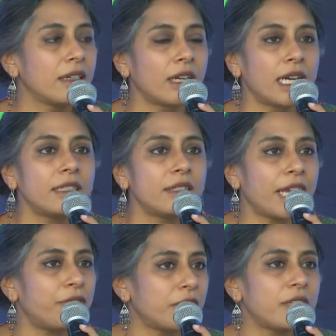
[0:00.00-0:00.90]
and
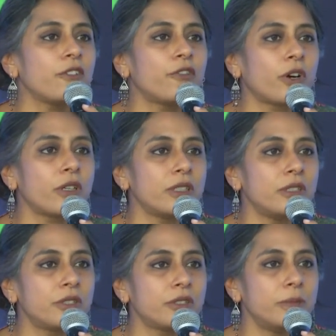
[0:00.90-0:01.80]
everything foreign
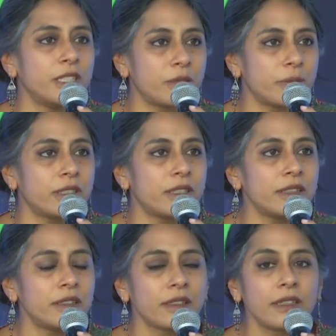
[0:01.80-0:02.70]
should be spurned.